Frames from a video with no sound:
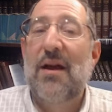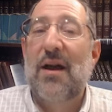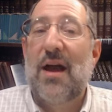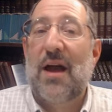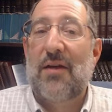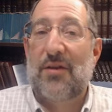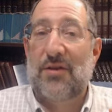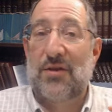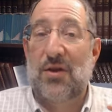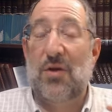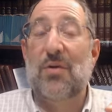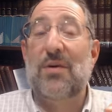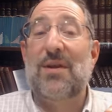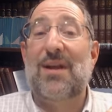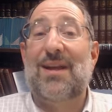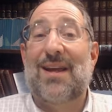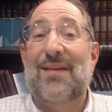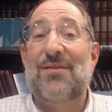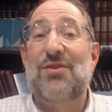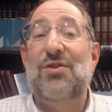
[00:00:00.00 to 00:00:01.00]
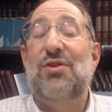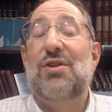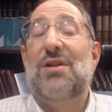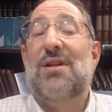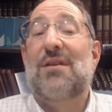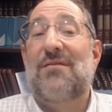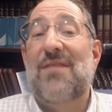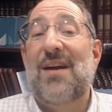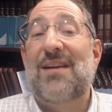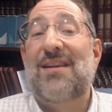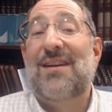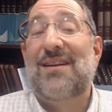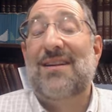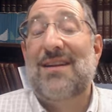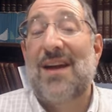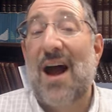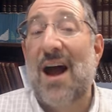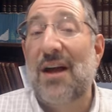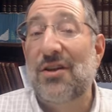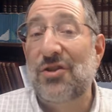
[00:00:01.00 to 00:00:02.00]
And a Torah that gives you, in effect, a
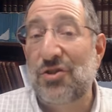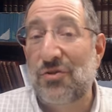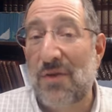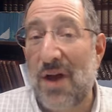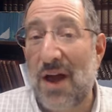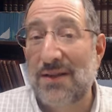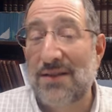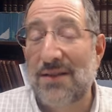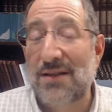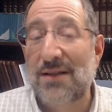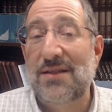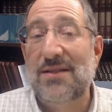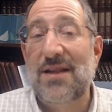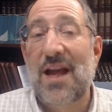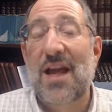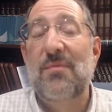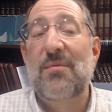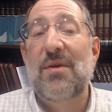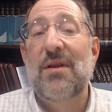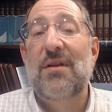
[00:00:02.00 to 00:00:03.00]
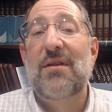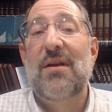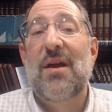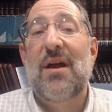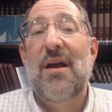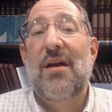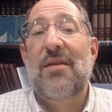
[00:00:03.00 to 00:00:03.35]
contrasting statement